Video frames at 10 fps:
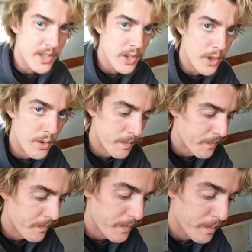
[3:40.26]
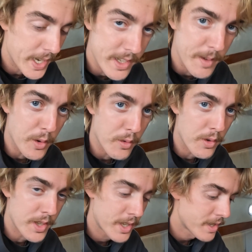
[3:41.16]
2. Makes them cool
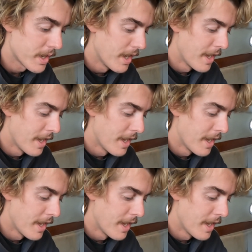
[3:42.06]
noises.